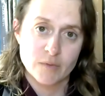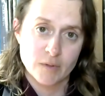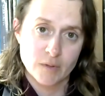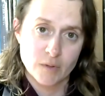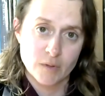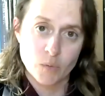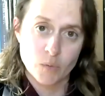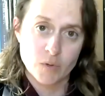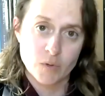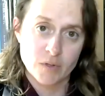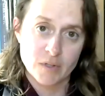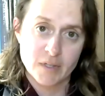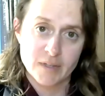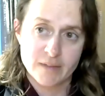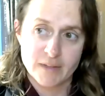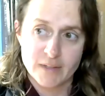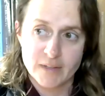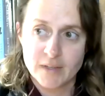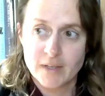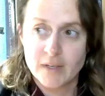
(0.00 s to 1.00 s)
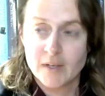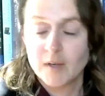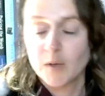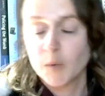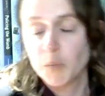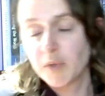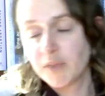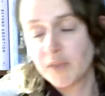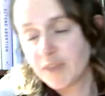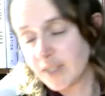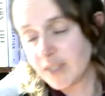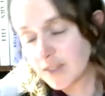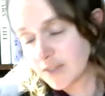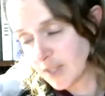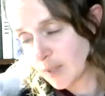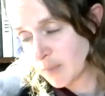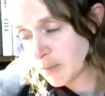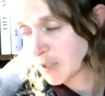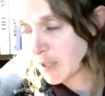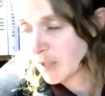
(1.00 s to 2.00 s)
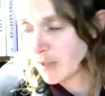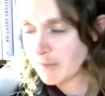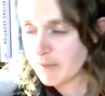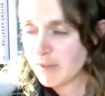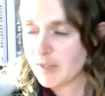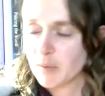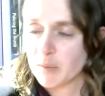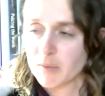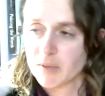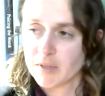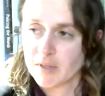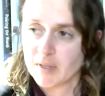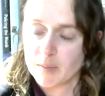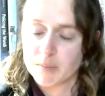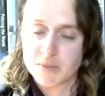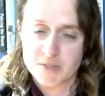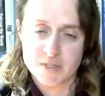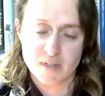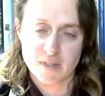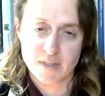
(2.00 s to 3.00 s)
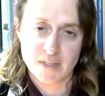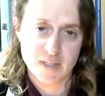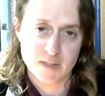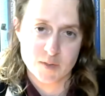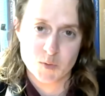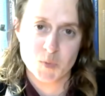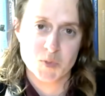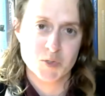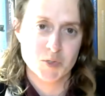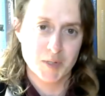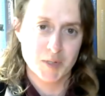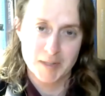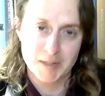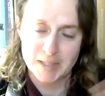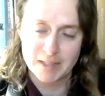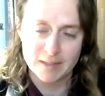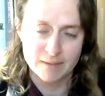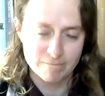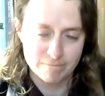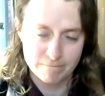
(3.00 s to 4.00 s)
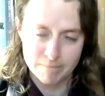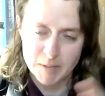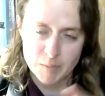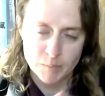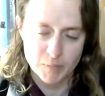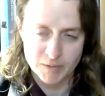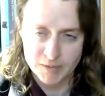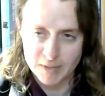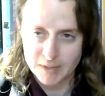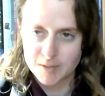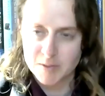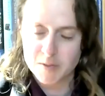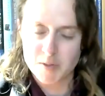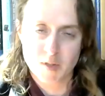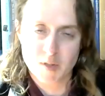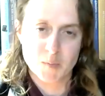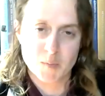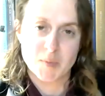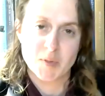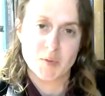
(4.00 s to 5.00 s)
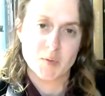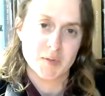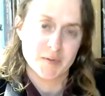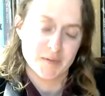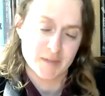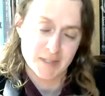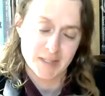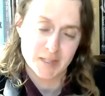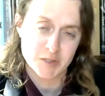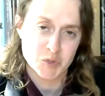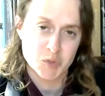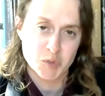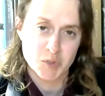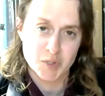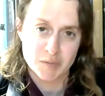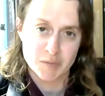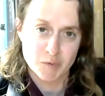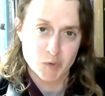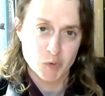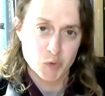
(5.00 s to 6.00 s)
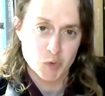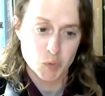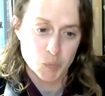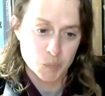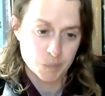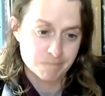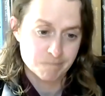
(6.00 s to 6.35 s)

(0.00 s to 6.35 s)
local, I think, with the exception of, the Comstock Act, which I think people need to talk about at the national level too.